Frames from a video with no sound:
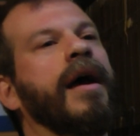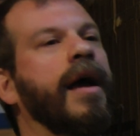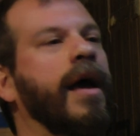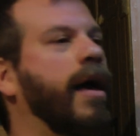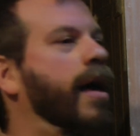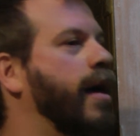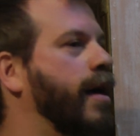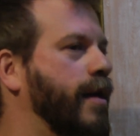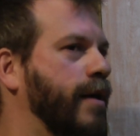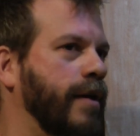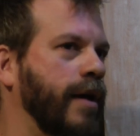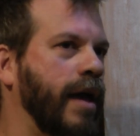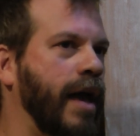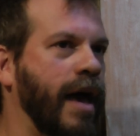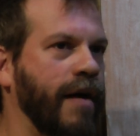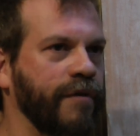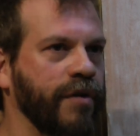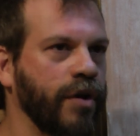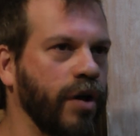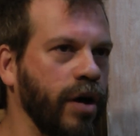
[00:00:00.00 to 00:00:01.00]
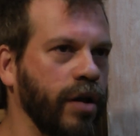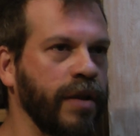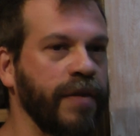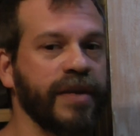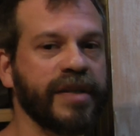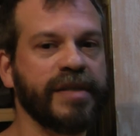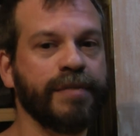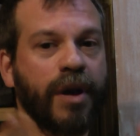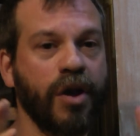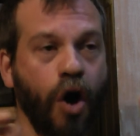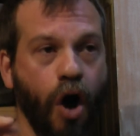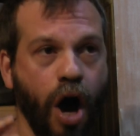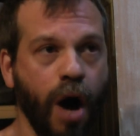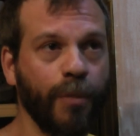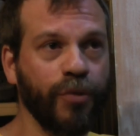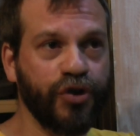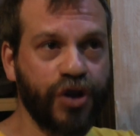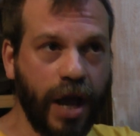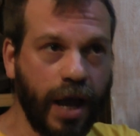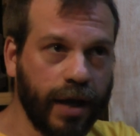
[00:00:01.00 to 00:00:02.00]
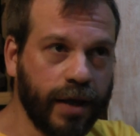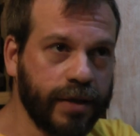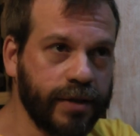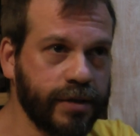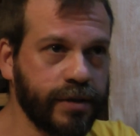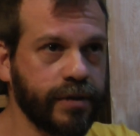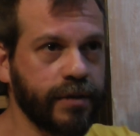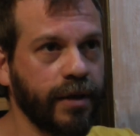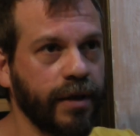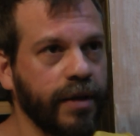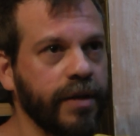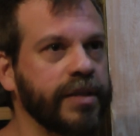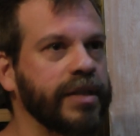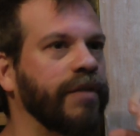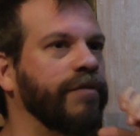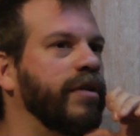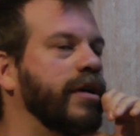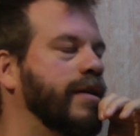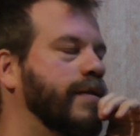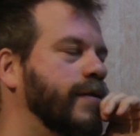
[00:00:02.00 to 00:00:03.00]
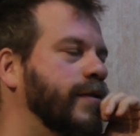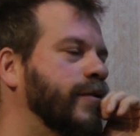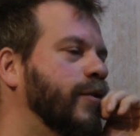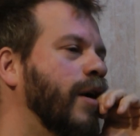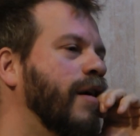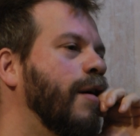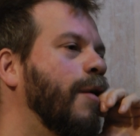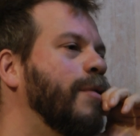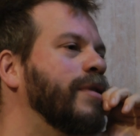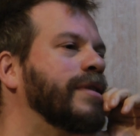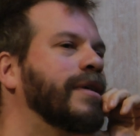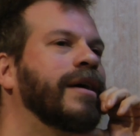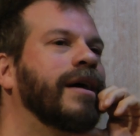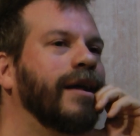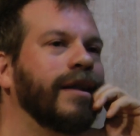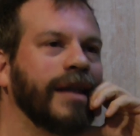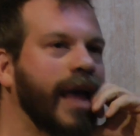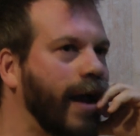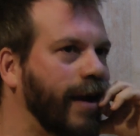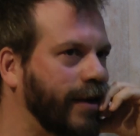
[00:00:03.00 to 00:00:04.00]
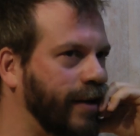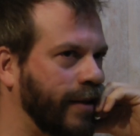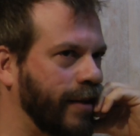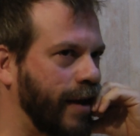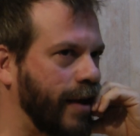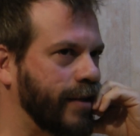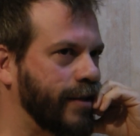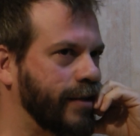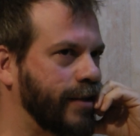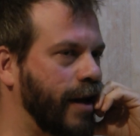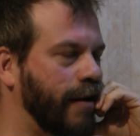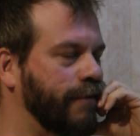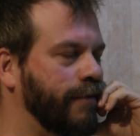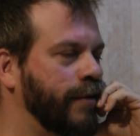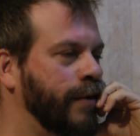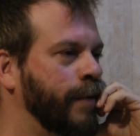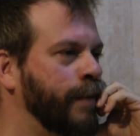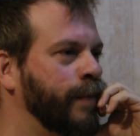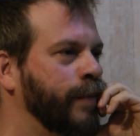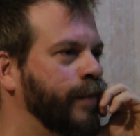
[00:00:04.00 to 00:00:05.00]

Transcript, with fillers: and I have it all and this is my objects and stuff like this. So I always collect that stuff.